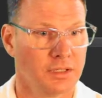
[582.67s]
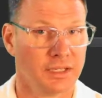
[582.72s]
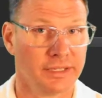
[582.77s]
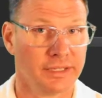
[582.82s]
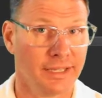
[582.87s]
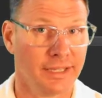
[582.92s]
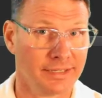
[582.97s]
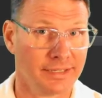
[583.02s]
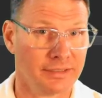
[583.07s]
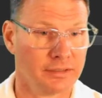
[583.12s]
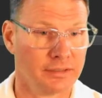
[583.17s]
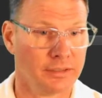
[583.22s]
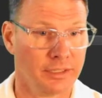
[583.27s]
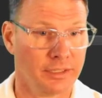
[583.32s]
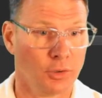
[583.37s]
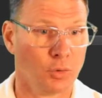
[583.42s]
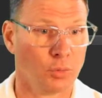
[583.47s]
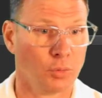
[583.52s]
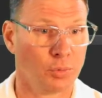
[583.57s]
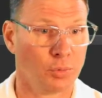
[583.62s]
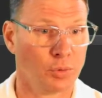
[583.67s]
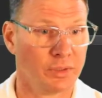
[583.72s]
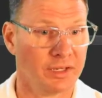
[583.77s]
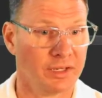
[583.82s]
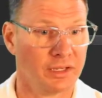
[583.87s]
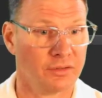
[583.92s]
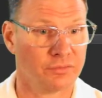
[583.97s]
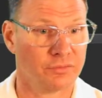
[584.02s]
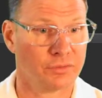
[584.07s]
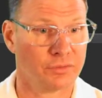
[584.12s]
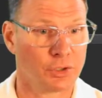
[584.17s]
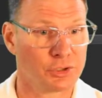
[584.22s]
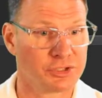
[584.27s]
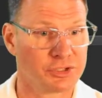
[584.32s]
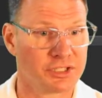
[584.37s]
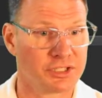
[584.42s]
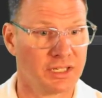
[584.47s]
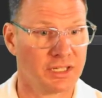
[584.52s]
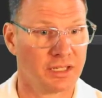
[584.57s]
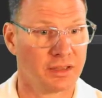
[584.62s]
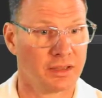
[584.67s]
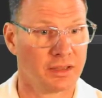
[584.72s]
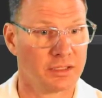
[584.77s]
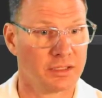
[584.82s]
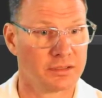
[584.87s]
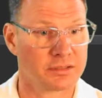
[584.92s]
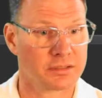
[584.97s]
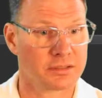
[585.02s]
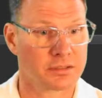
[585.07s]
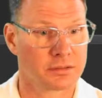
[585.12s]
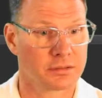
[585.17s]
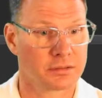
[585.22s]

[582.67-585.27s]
Again, the whole point of versioning things.